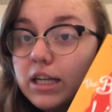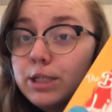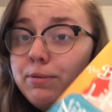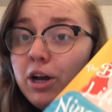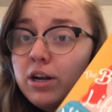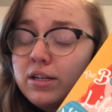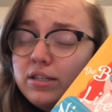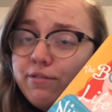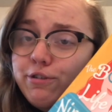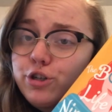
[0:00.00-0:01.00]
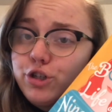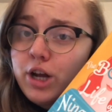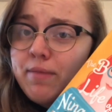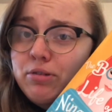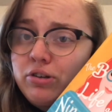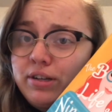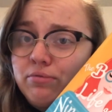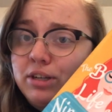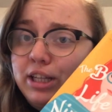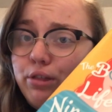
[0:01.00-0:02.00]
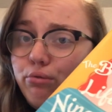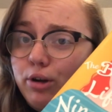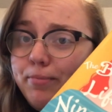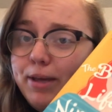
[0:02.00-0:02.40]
To be honest, the first chapter didn't really thrill